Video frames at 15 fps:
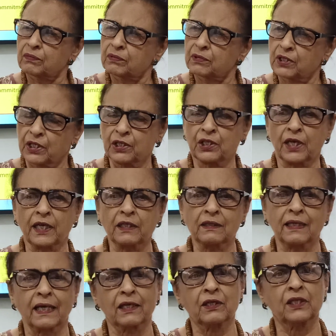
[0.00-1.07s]
thinking
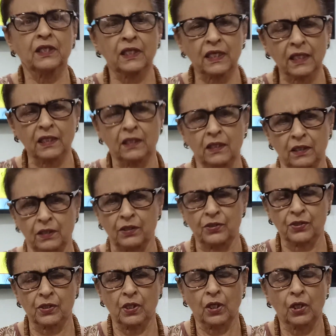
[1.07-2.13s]
that he
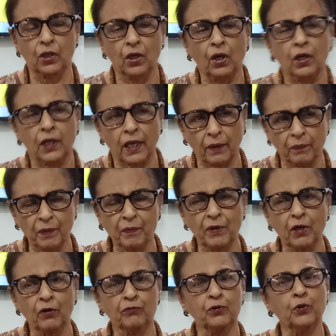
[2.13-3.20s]
is capable
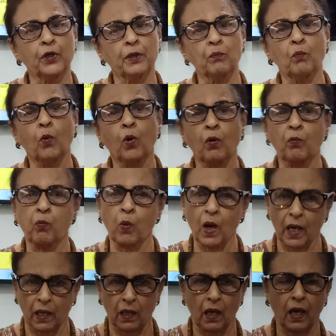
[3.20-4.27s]
of doing more
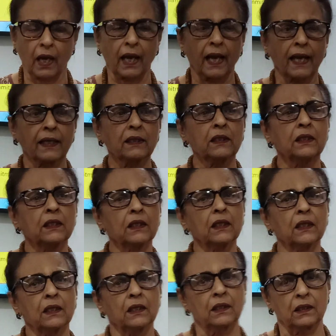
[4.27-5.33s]
work and he
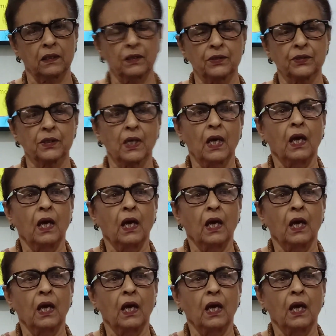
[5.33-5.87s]
is